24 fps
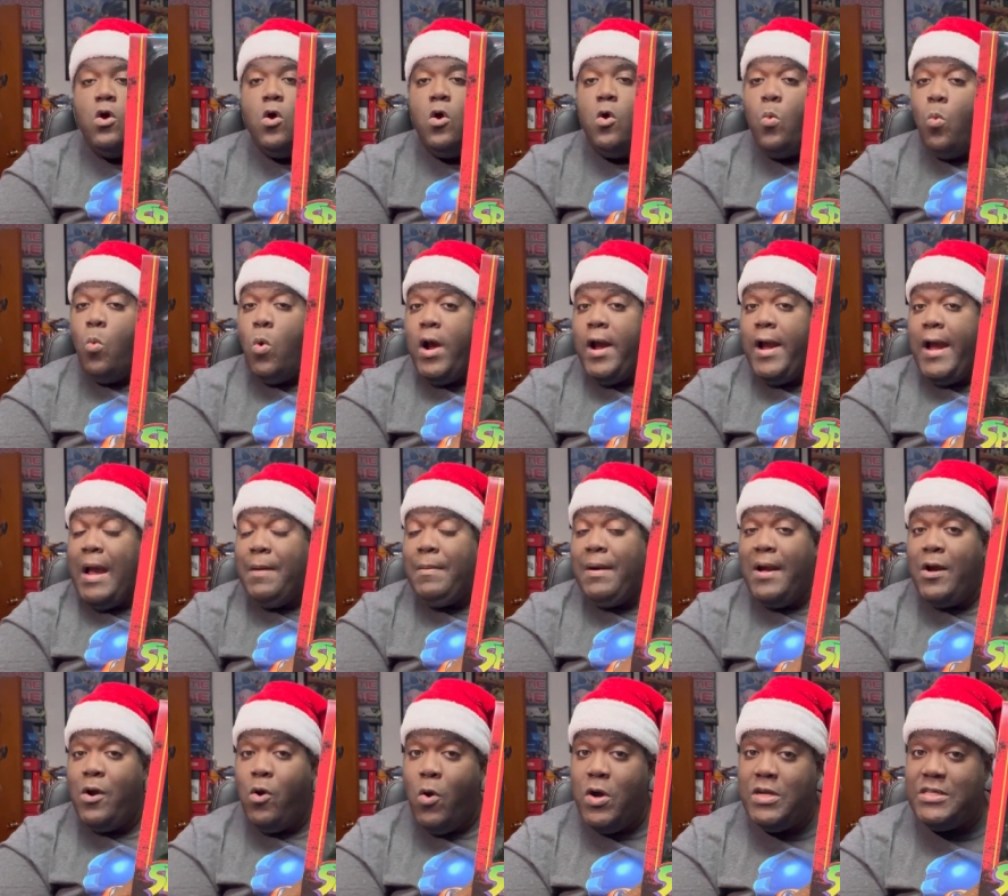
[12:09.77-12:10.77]
Where am I
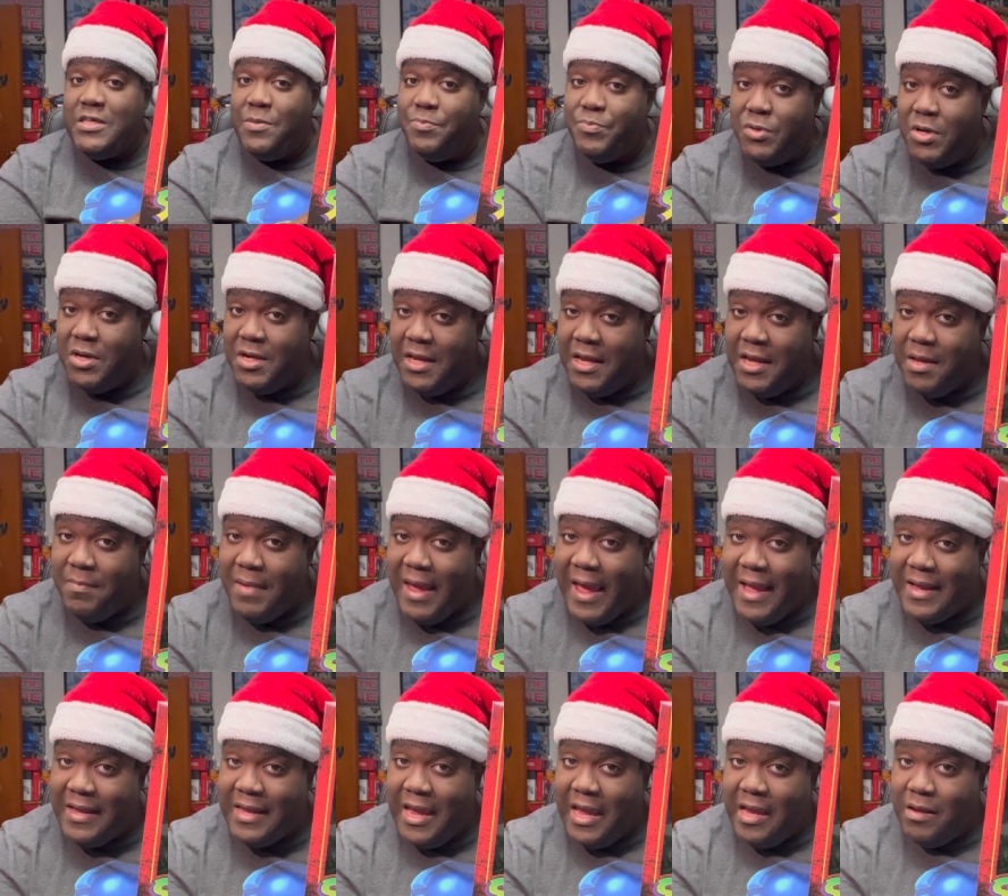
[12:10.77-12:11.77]
going to put him
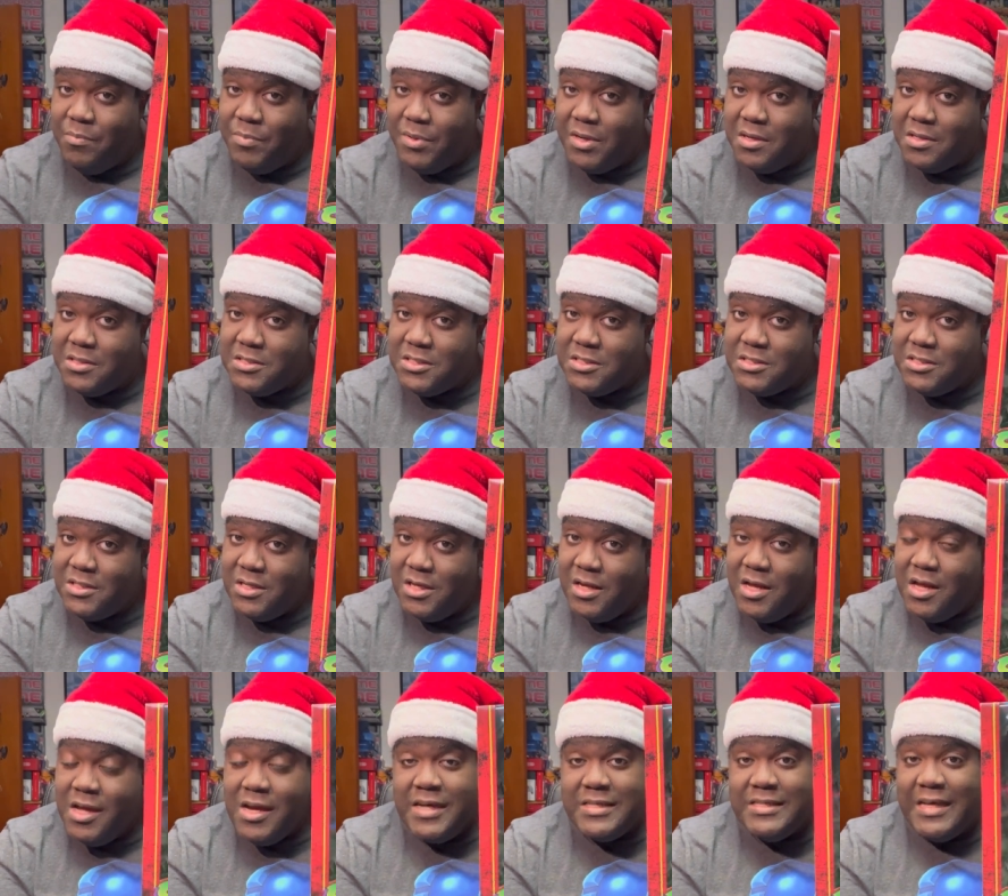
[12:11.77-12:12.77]
at, Game Boss?
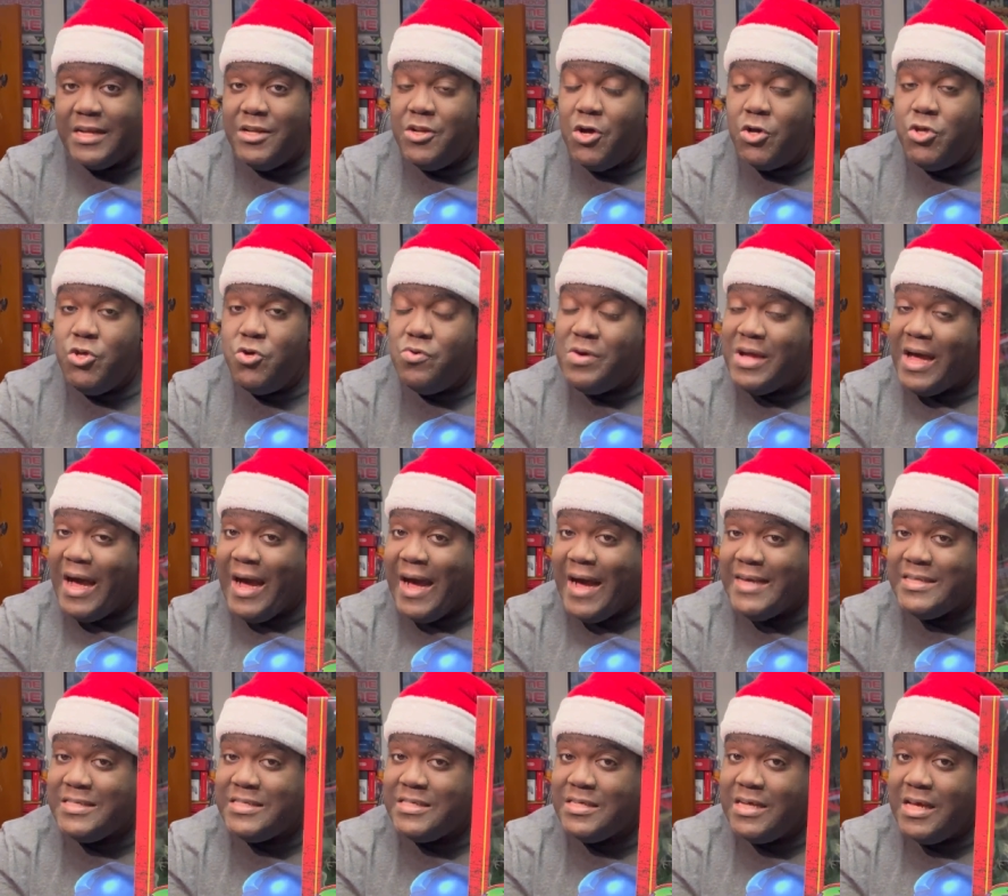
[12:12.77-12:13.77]
Because I know you
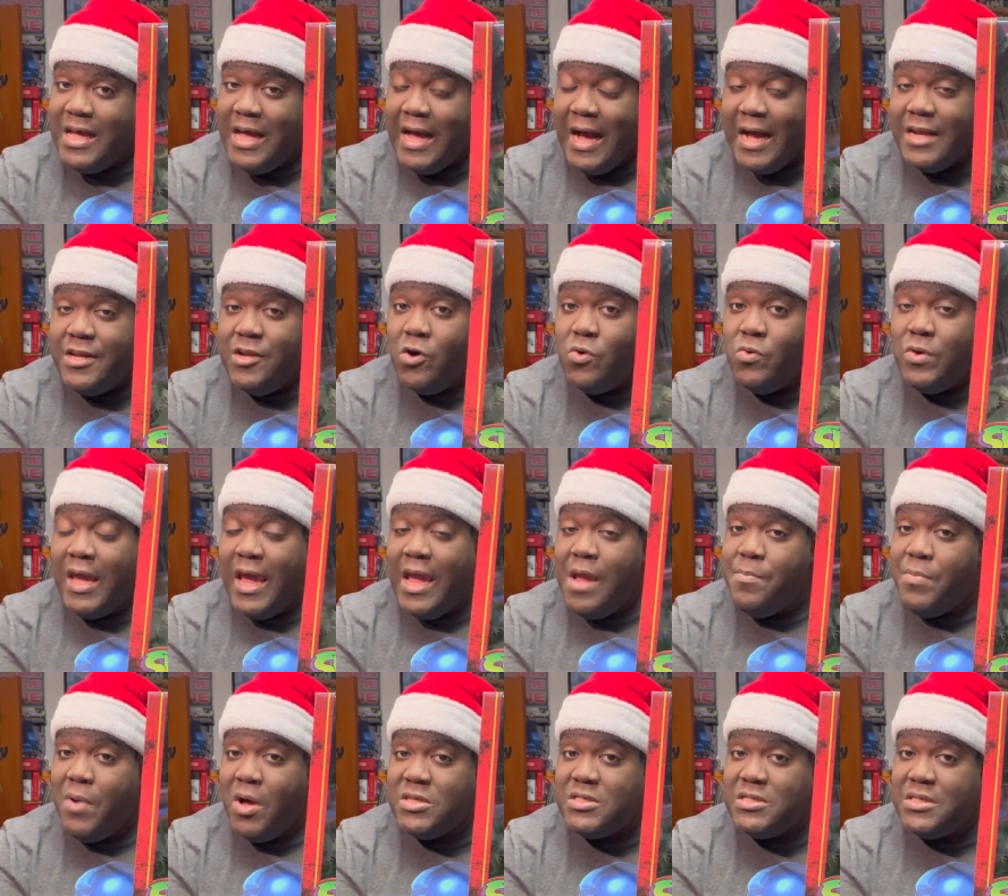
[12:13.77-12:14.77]
guys, I know
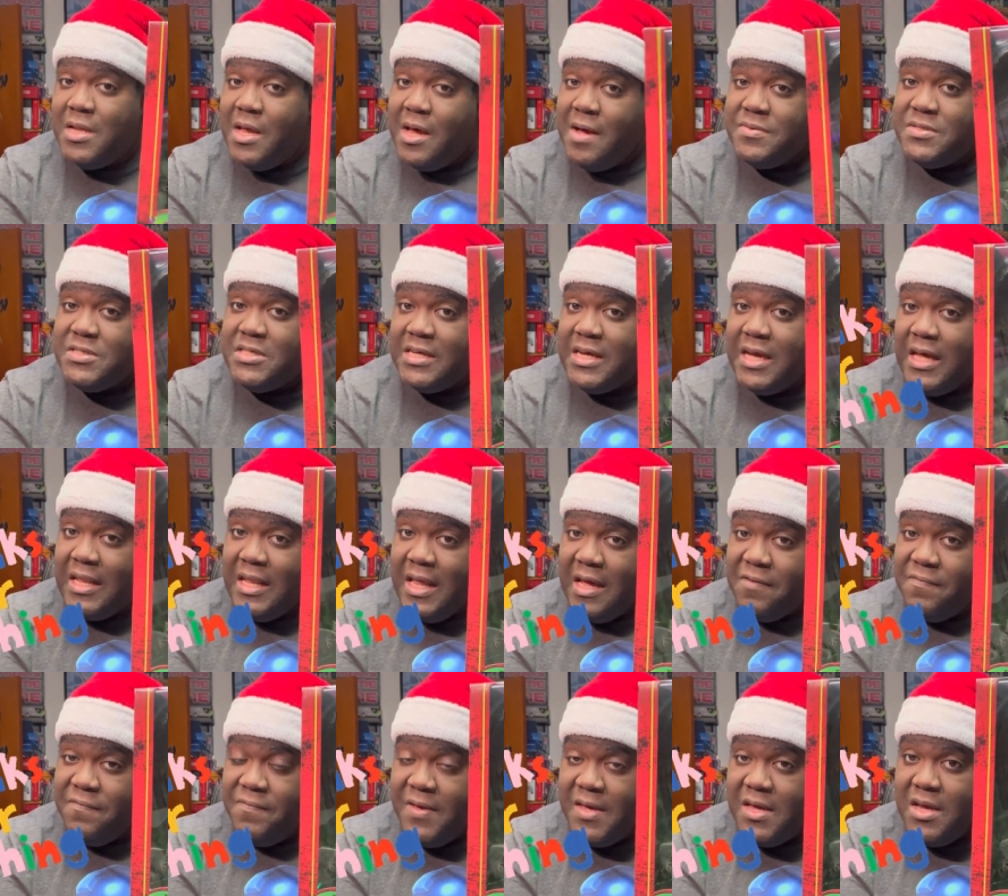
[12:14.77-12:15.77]
Game Boss loves to
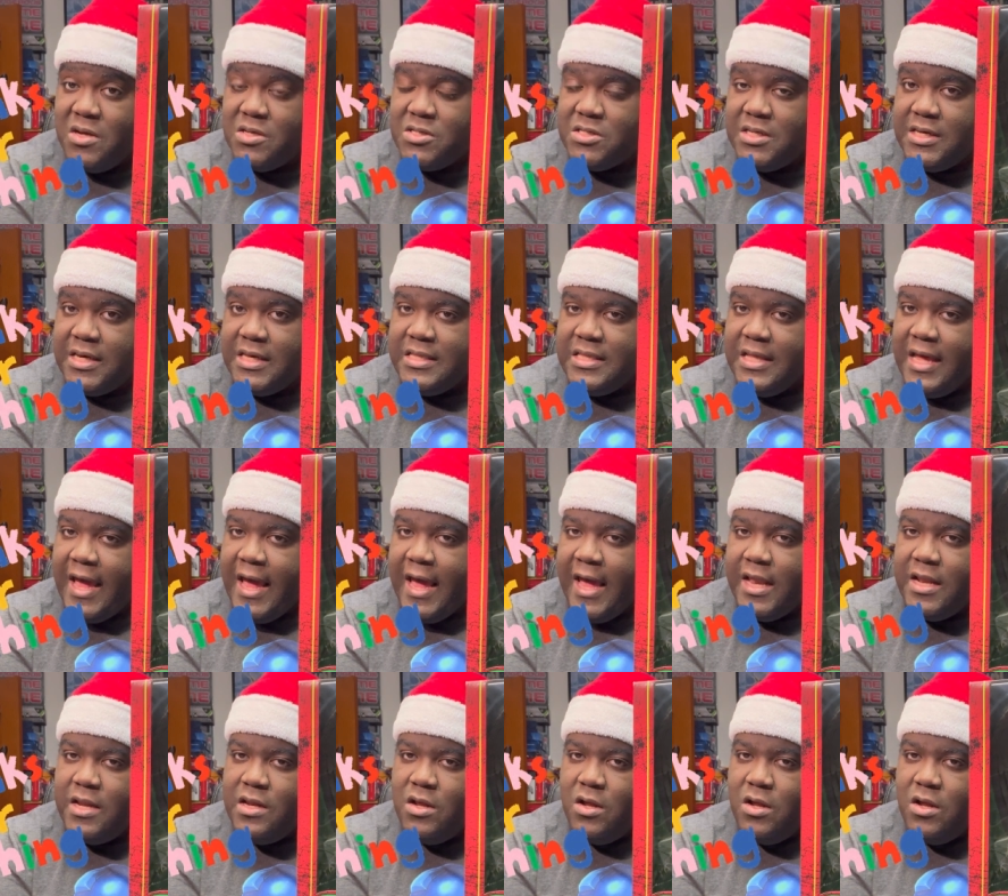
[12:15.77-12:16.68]
collect figures. Look at that.